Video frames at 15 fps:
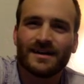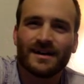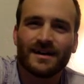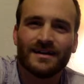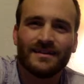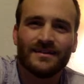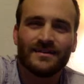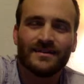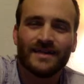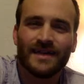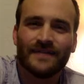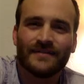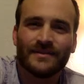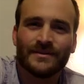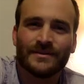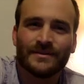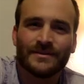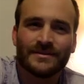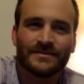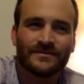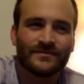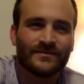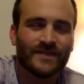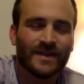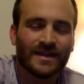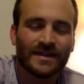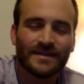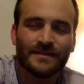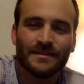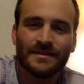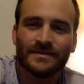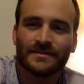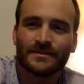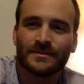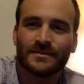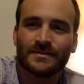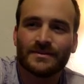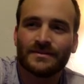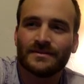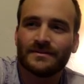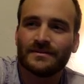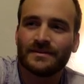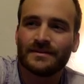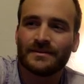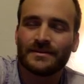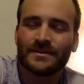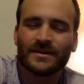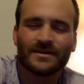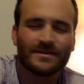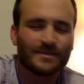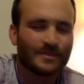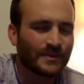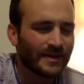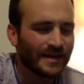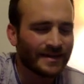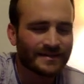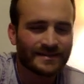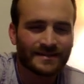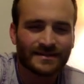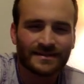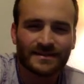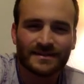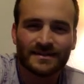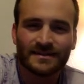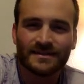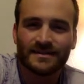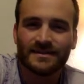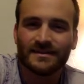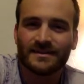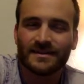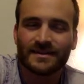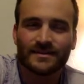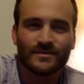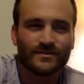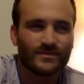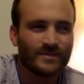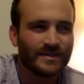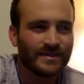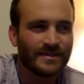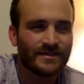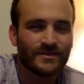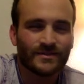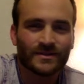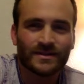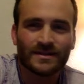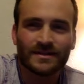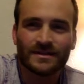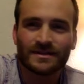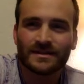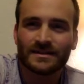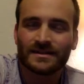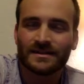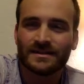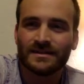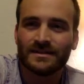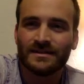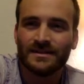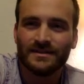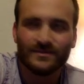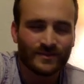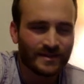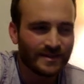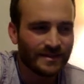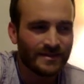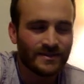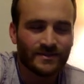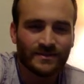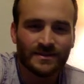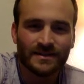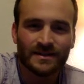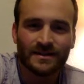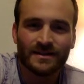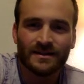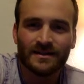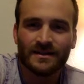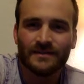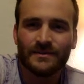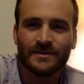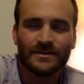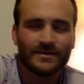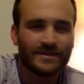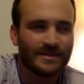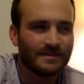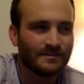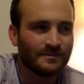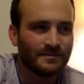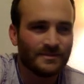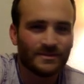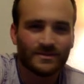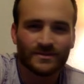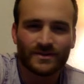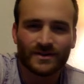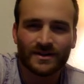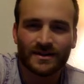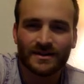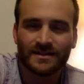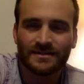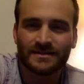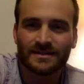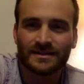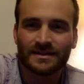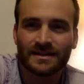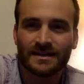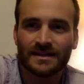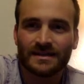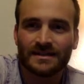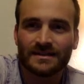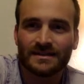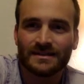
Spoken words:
you know, everyone was fucking miserable. Like we were all depressed, like really drunk, really too young. We were doing drugs and like,